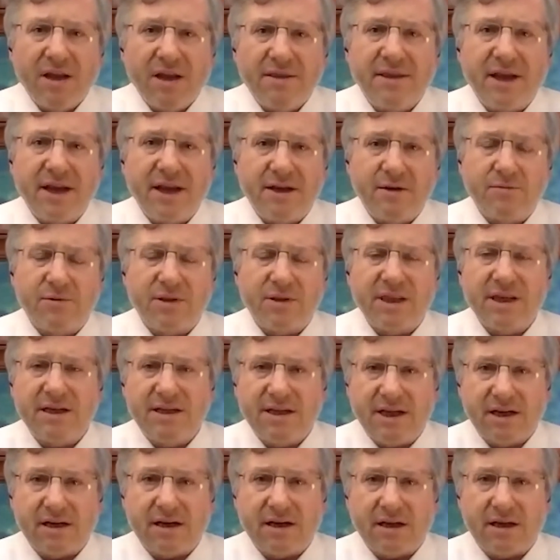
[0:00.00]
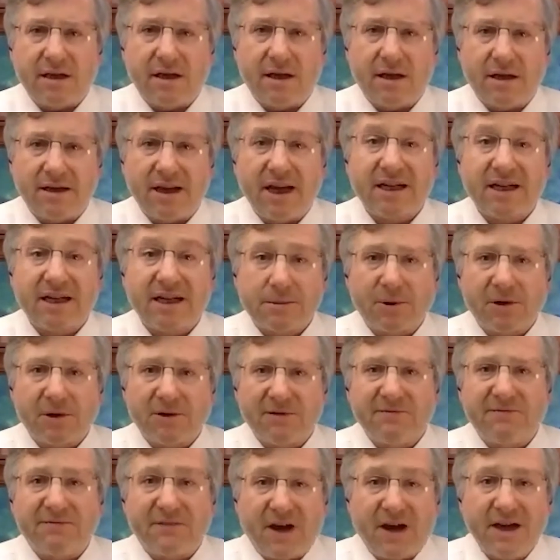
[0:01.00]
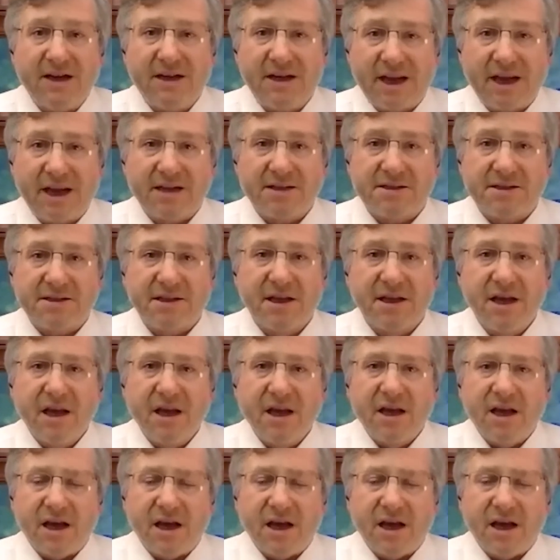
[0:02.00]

then you really need a, an expert in finance.